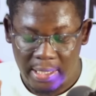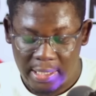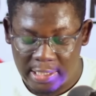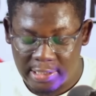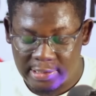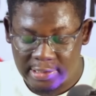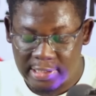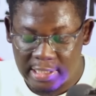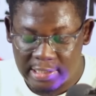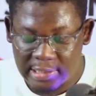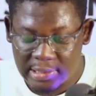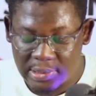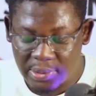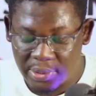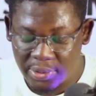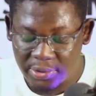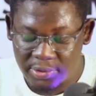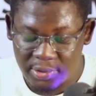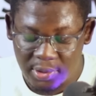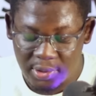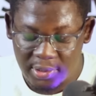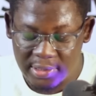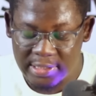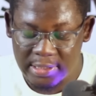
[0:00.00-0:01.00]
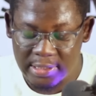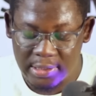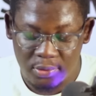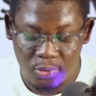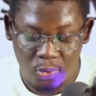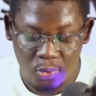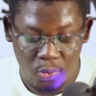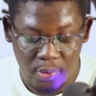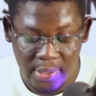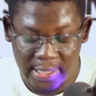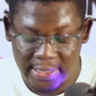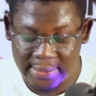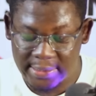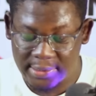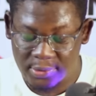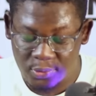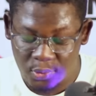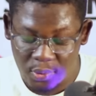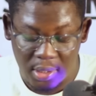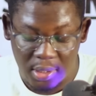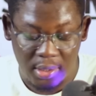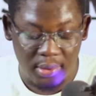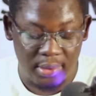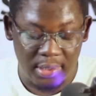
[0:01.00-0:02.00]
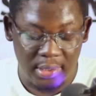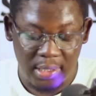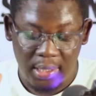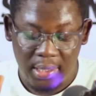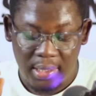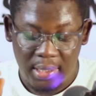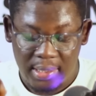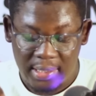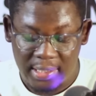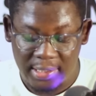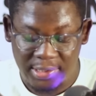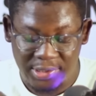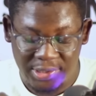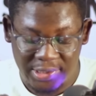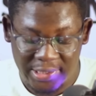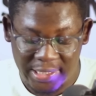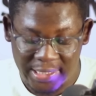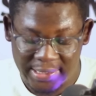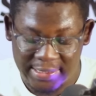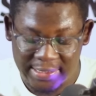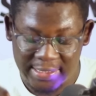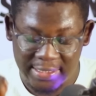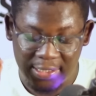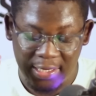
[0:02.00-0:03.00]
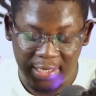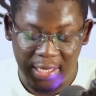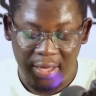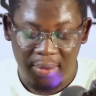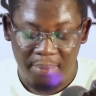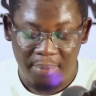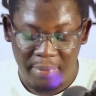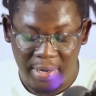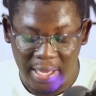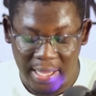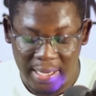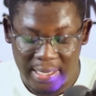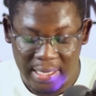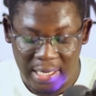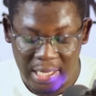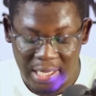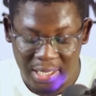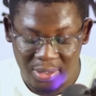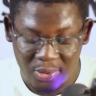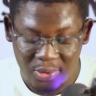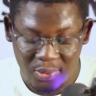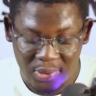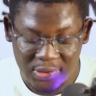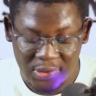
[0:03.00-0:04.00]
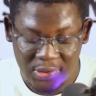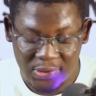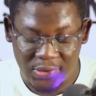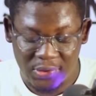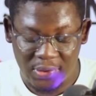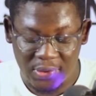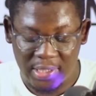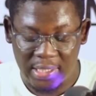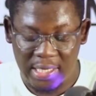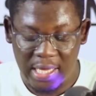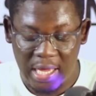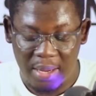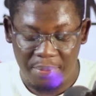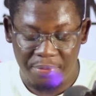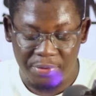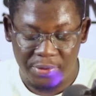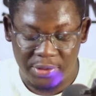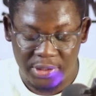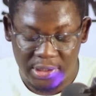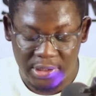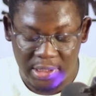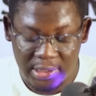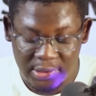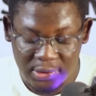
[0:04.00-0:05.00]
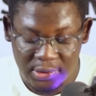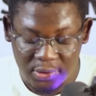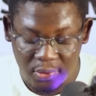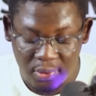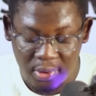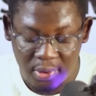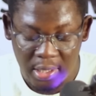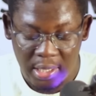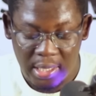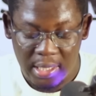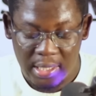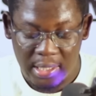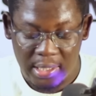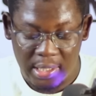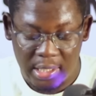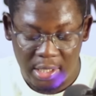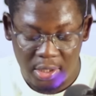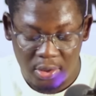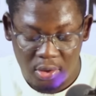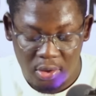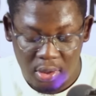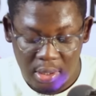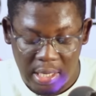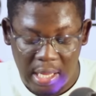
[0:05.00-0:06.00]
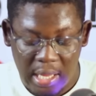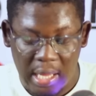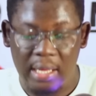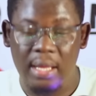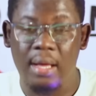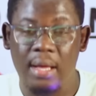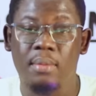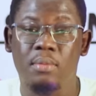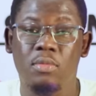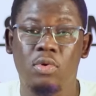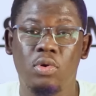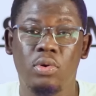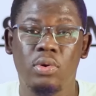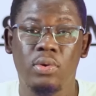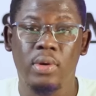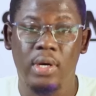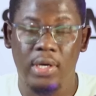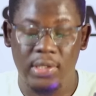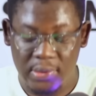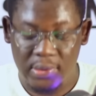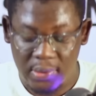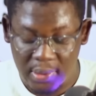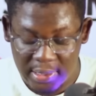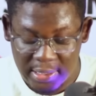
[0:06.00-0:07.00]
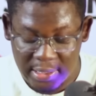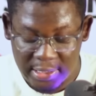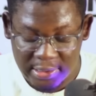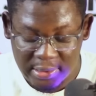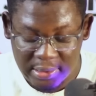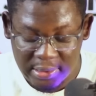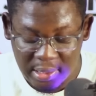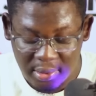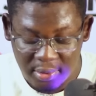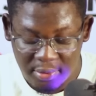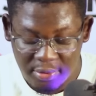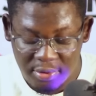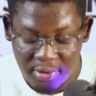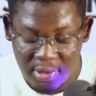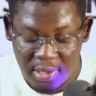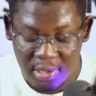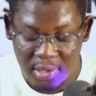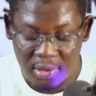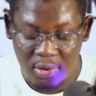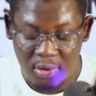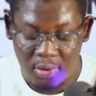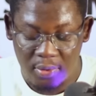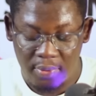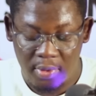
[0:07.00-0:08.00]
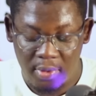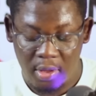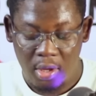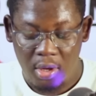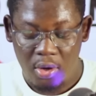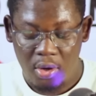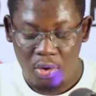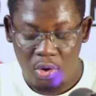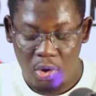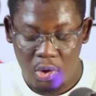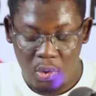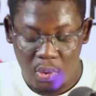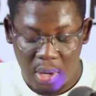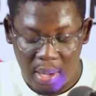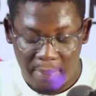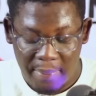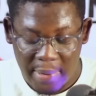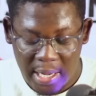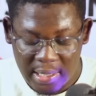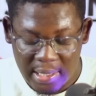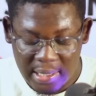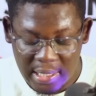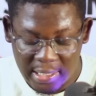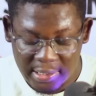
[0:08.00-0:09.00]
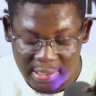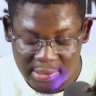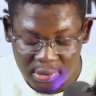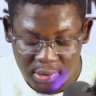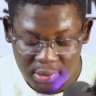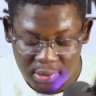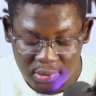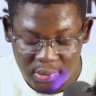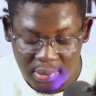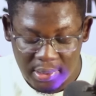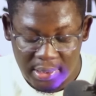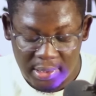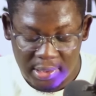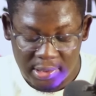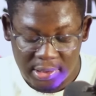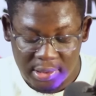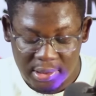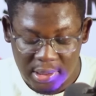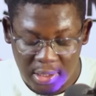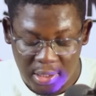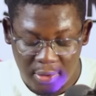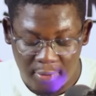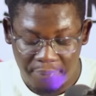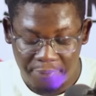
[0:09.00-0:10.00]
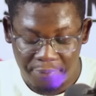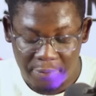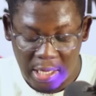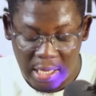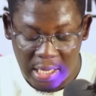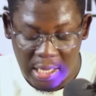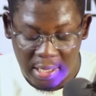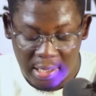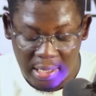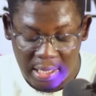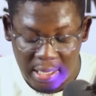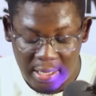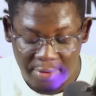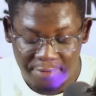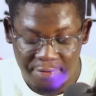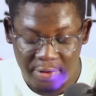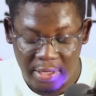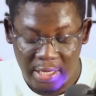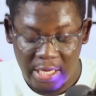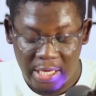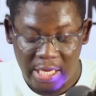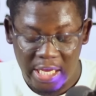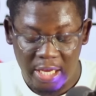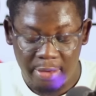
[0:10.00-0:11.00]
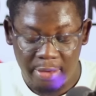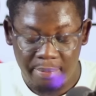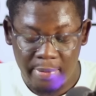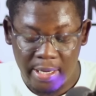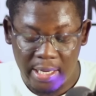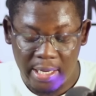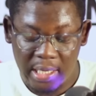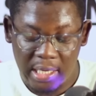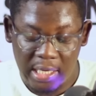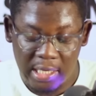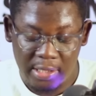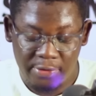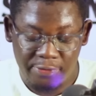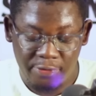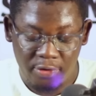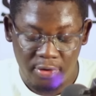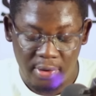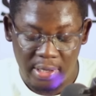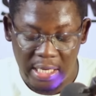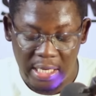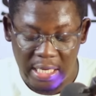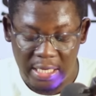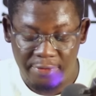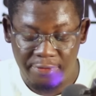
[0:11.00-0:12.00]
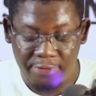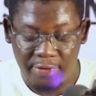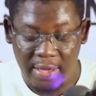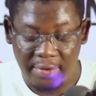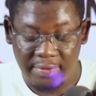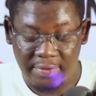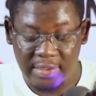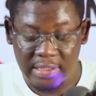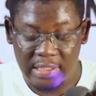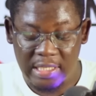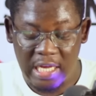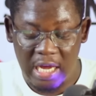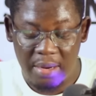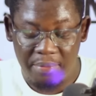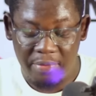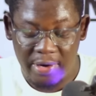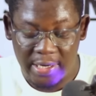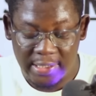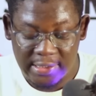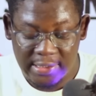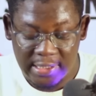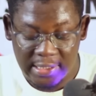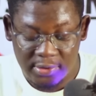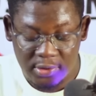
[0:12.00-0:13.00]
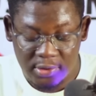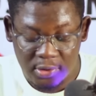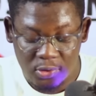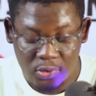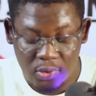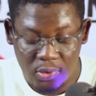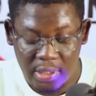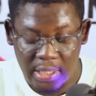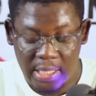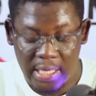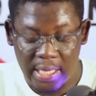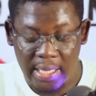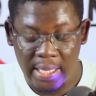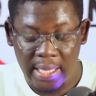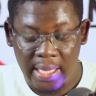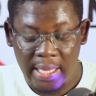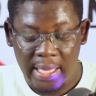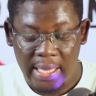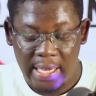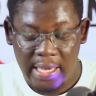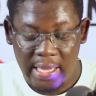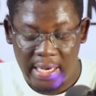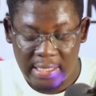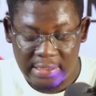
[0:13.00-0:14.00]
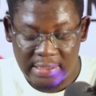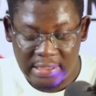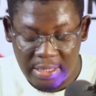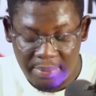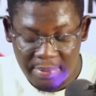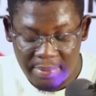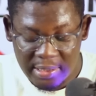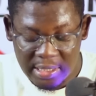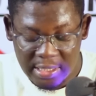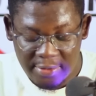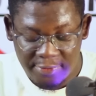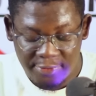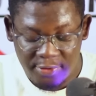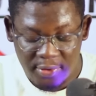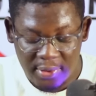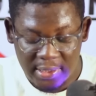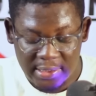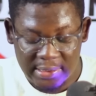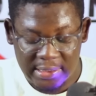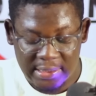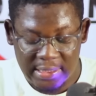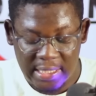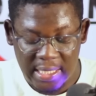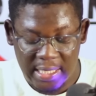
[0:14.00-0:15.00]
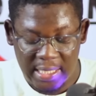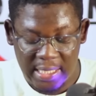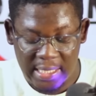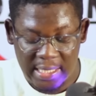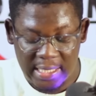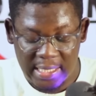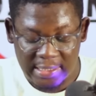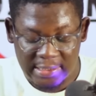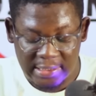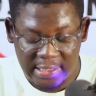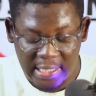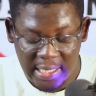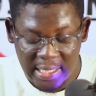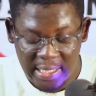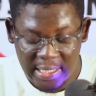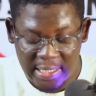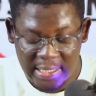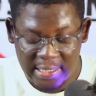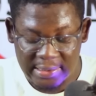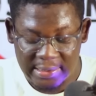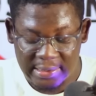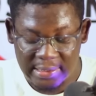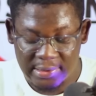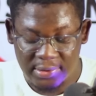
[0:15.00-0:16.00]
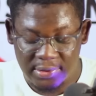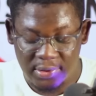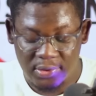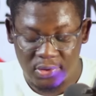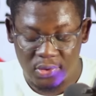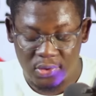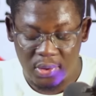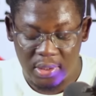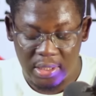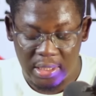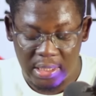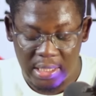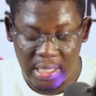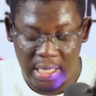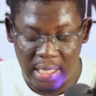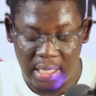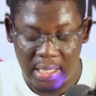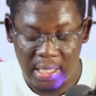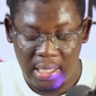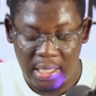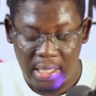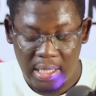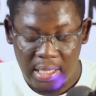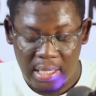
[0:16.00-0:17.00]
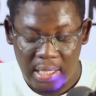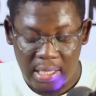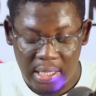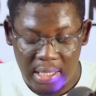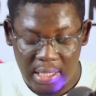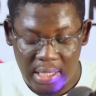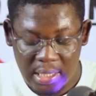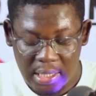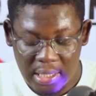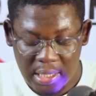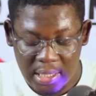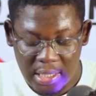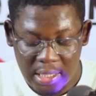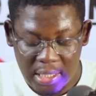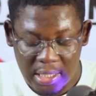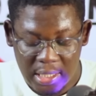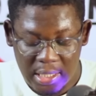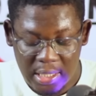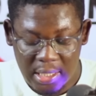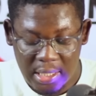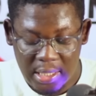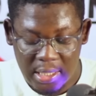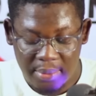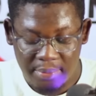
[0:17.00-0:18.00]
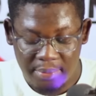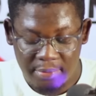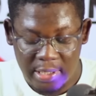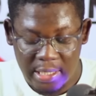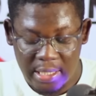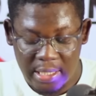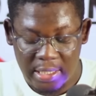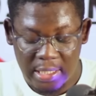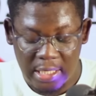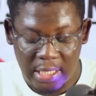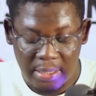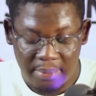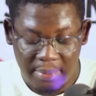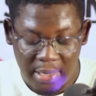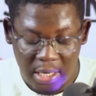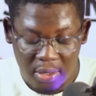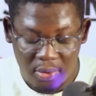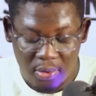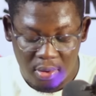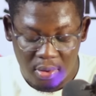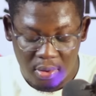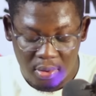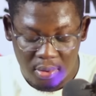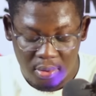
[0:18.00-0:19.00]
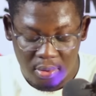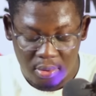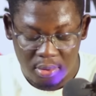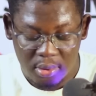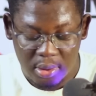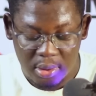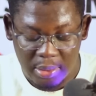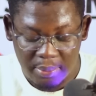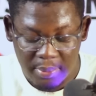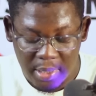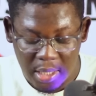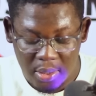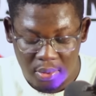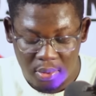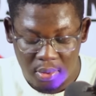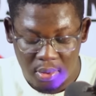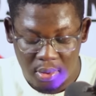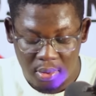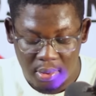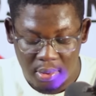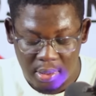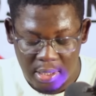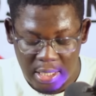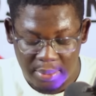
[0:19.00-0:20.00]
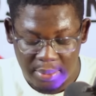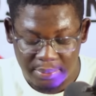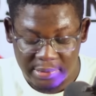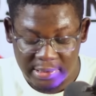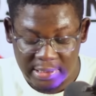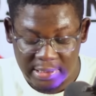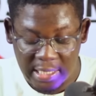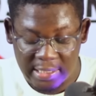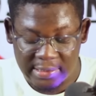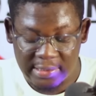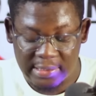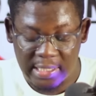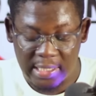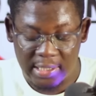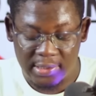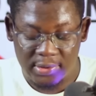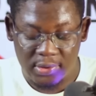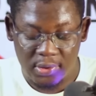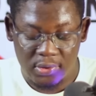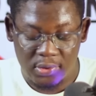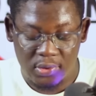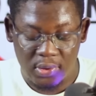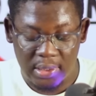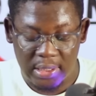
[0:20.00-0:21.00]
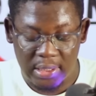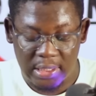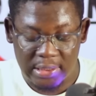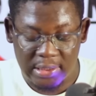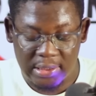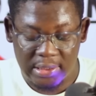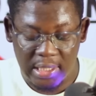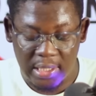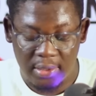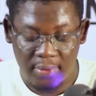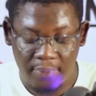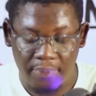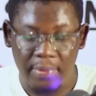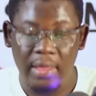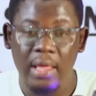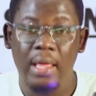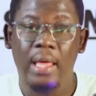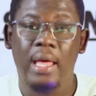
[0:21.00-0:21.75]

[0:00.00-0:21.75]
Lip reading: He says, creating West. Well, interesting. Black Lion was also here. I appreciate you. Gideon Akagbo, you are also on this channel. Thank you. Noah Makla is also on this channel. I have Ima 8485. Sika Brantia is also here. Ernest Amethefio is here. Inketia Ernest is also here. Then Emmanuel Sasa is also on this channel.